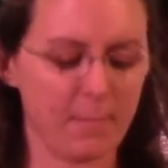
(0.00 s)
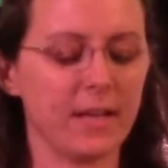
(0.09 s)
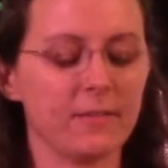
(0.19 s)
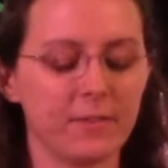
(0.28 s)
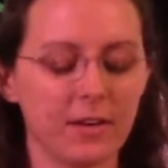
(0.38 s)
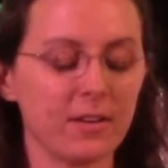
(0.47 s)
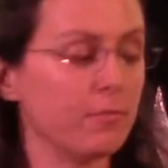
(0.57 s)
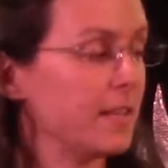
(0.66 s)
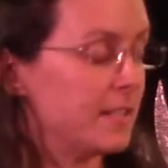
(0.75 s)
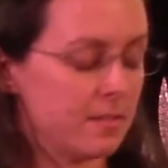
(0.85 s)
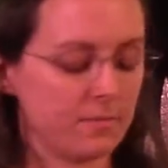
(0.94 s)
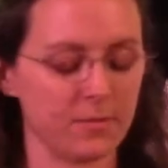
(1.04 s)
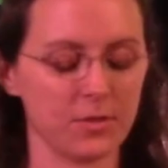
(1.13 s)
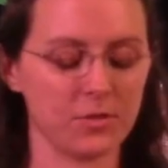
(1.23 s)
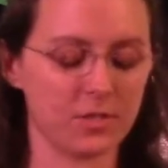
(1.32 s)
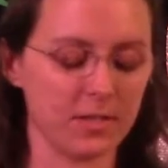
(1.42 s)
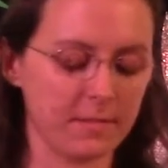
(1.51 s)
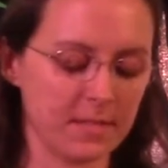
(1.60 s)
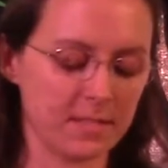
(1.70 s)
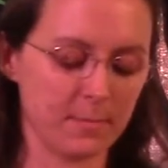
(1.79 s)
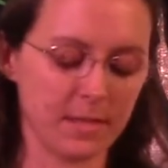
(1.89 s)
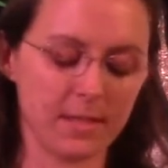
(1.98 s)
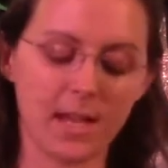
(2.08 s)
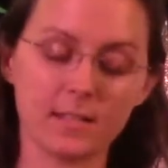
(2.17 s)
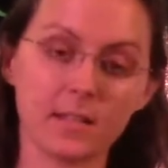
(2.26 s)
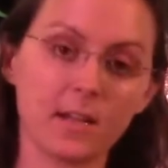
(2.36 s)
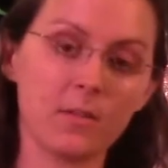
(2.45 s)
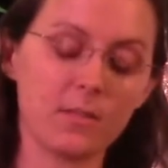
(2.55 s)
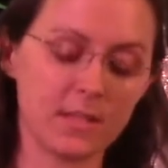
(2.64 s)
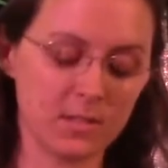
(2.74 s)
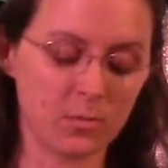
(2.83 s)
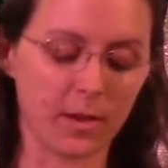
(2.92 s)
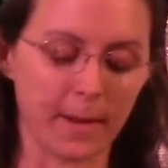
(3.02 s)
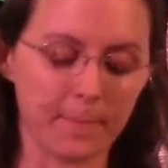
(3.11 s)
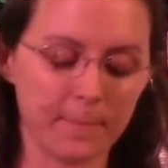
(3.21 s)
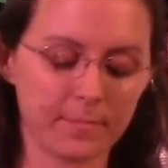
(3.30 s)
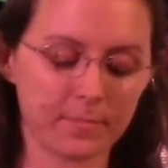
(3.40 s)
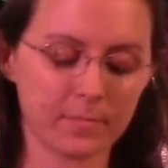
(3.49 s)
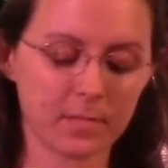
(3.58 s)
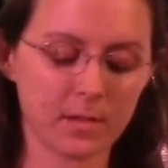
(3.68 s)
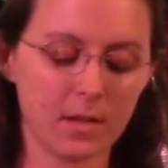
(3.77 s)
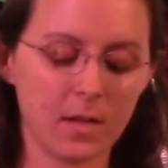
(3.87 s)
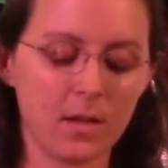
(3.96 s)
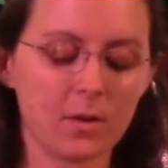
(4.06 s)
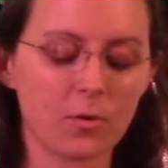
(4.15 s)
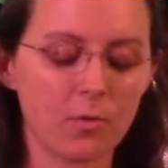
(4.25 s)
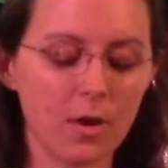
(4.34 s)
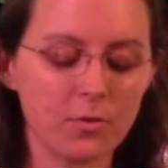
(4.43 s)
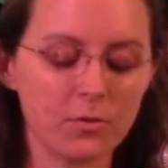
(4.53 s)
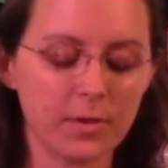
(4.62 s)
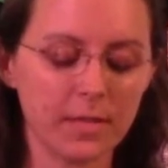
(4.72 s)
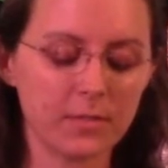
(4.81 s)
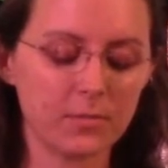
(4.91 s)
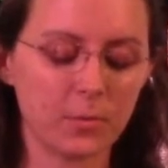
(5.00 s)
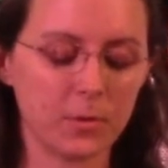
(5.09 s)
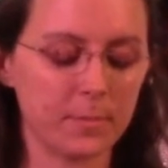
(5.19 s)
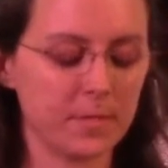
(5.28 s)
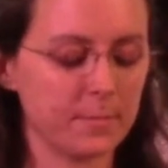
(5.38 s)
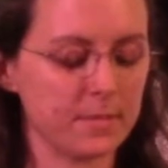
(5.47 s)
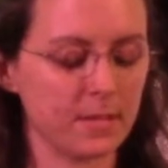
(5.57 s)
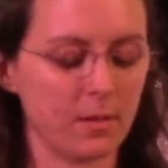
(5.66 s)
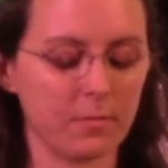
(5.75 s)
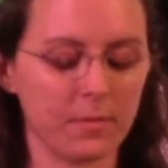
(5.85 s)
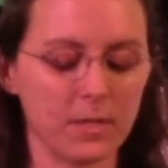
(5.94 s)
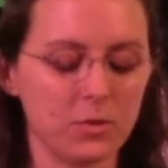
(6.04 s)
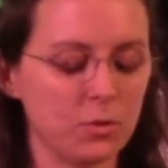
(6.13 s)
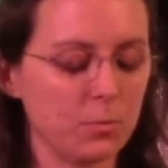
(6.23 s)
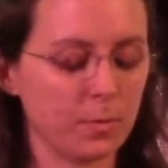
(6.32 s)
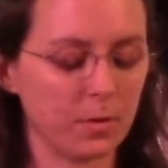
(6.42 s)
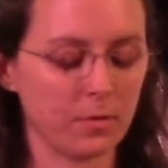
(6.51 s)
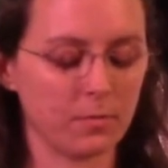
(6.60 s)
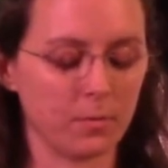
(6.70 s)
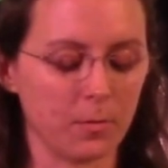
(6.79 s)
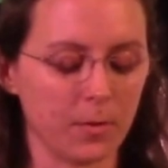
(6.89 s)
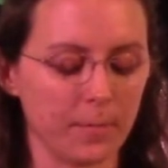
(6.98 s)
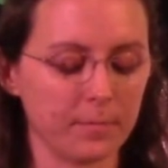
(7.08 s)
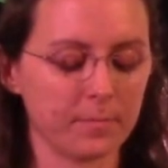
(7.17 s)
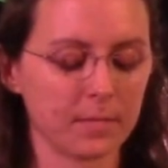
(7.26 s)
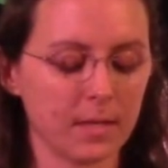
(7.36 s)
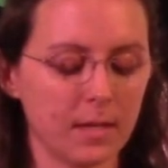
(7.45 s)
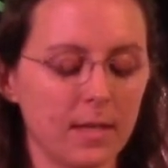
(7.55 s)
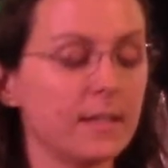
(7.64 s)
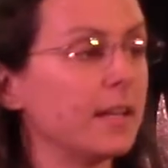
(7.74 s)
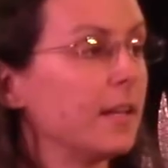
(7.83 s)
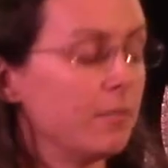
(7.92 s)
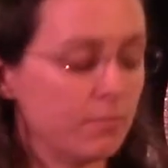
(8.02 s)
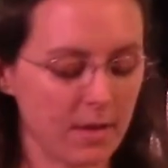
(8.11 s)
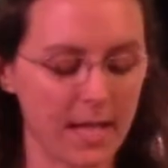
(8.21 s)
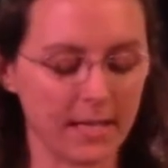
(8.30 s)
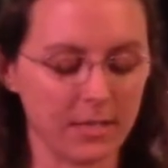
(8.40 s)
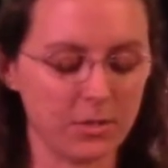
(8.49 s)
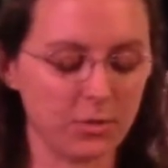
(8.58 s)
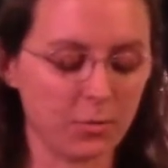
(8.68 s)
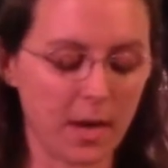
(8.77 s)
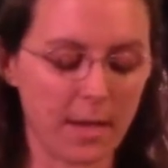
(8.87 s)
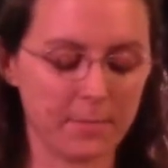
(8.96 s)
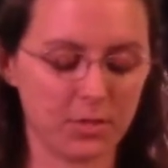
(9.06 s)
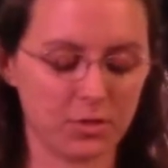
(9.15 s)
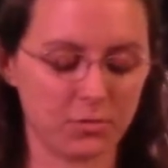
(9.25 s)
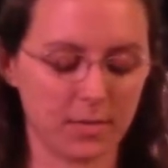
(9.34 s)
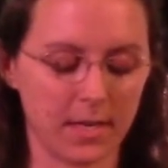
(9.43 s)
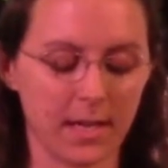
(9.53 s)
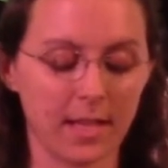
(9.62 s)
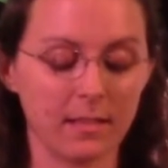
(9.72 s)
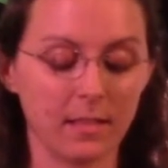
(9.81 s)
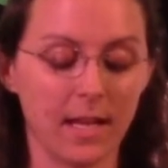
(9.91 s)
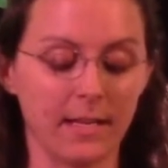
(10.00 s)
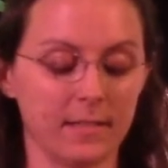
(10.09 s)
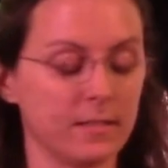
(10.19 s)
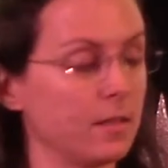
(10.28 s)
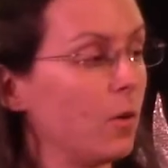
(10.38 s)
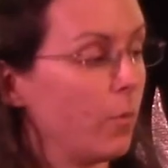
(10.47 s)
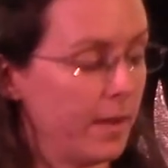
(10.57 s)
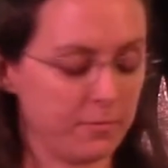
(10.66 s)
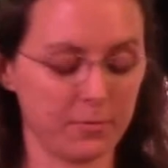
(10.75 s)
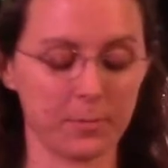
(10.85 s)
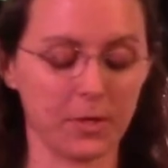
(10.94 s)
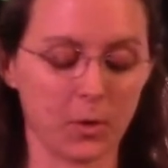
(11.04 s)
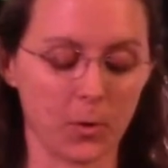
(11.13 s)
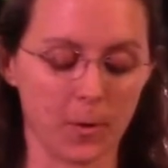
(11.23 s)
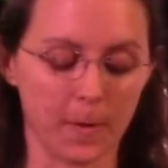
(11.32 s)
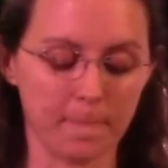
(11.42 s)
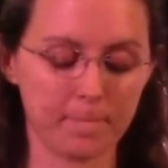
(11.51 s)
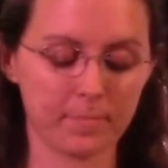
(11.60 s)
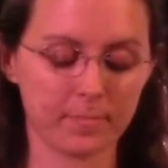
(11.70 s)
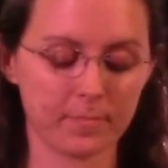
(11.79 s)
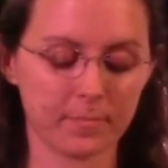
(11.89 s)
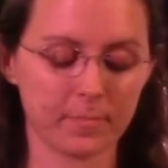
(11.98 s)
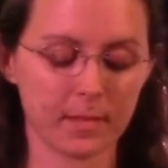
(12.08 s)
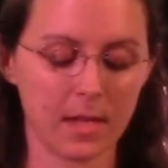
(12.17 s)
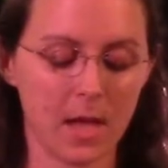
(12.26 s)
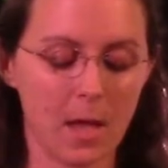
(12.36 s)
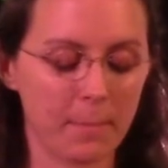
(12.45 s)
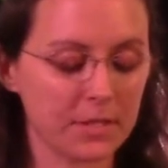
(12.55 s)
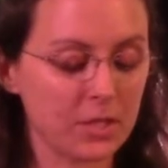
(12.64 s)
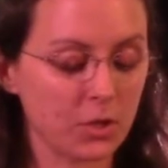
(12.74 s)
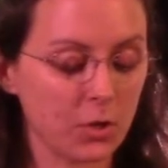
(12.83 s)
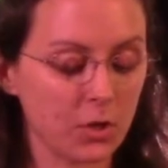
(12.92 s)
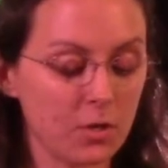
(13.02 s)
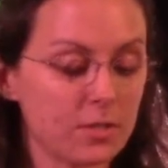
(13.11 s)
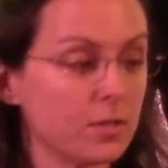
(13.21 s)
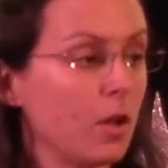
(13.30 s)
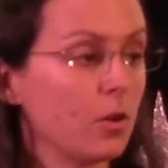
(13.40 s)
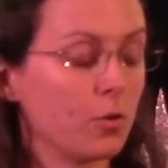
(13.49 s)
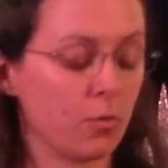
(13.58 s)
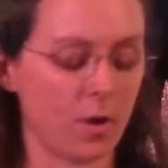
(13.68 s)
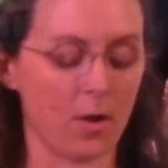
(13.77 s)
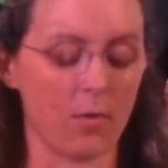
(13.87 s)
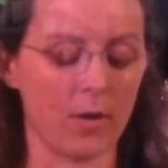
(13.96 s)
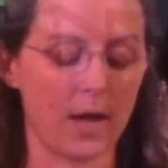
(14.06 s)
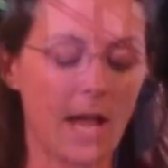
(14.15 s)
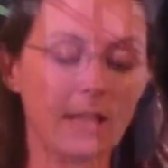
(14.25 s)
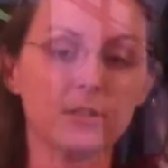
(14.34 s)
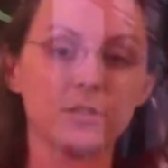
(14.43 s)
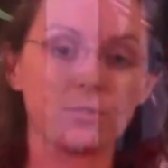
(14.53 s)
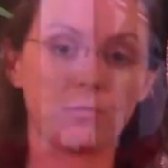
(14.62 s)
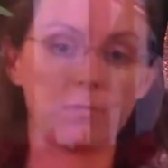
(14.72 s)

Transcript: But a very recent version of this myth has it go this way. Crow transformed himself into bird form, getting ready to grab the string and light away from the girl. But the girl saw Crow and looked